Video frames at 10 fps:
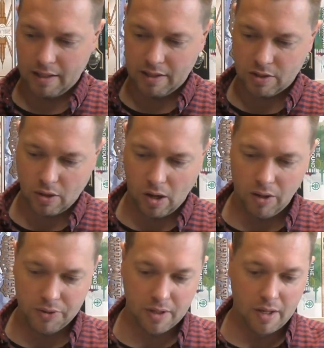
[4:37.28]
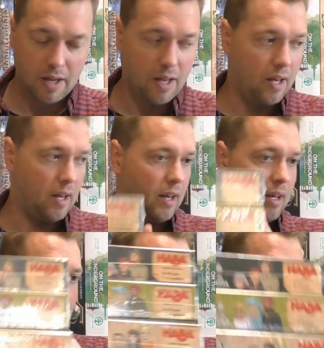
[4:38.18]
is called.
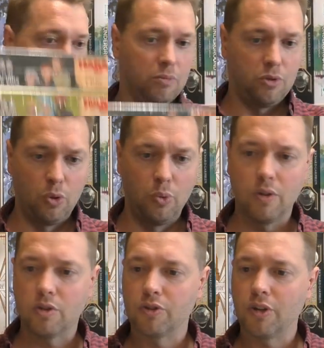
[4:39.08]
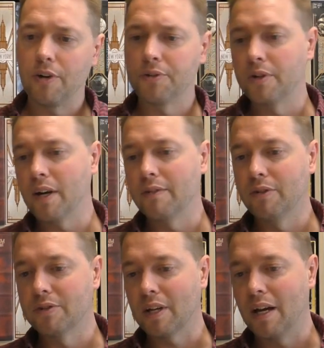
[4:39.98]
Uh, so two starter
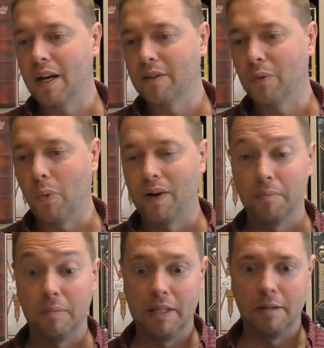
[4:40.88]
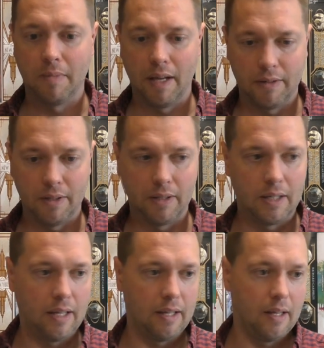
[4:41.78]
levels and one medium level.
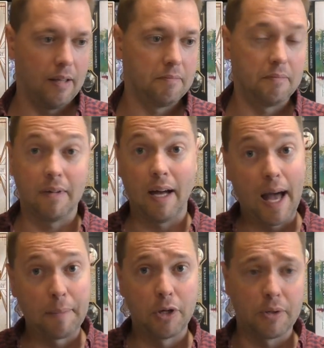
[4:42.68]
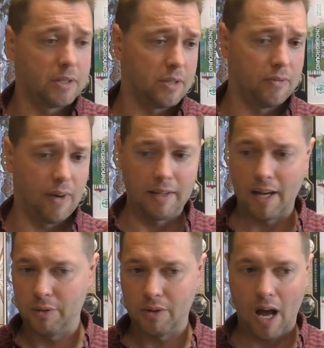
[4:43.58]
Uh, I'm curious to find
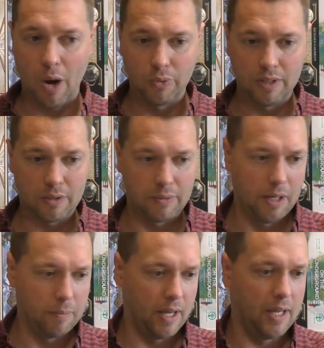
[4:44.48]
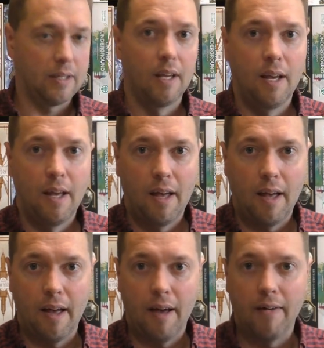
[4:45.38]
out how this really plays.
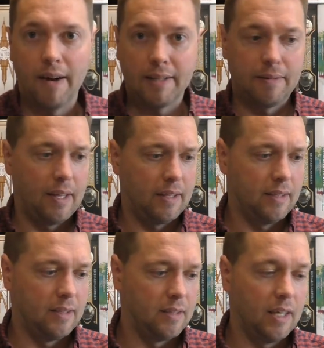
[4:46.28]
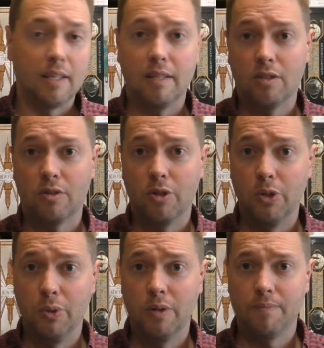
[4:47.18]
Uh, all right, I didn't think this
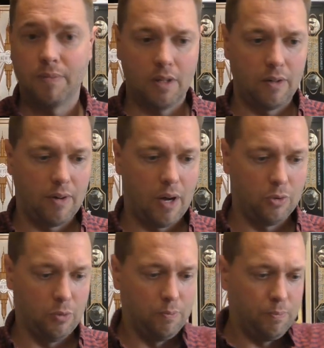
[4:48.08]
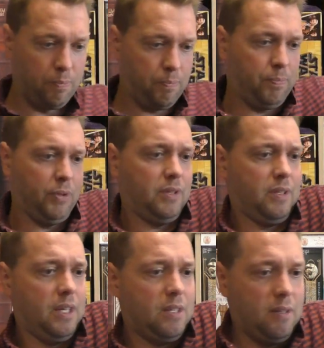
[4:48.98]
through of how to put
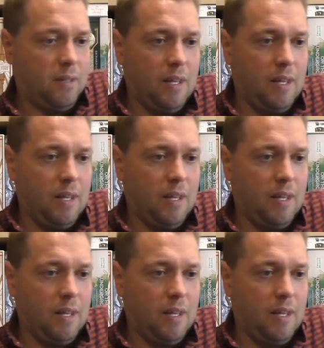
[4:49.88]
this